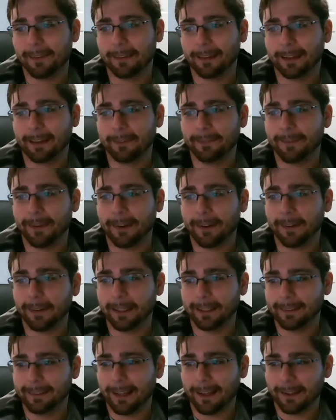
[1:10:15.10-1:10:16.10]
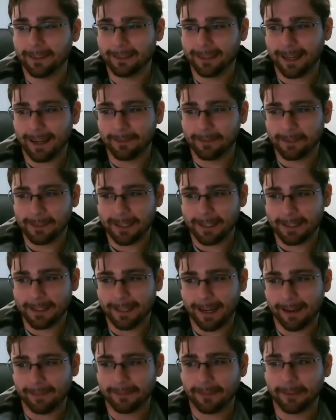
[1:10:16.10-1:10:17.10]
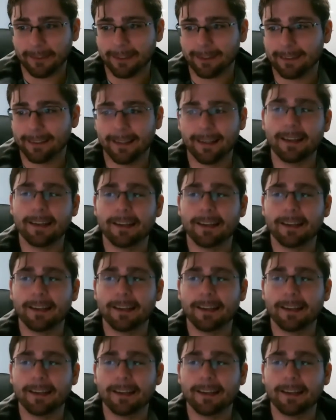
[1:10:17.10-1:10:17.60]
like a fairly intelligent conversation after this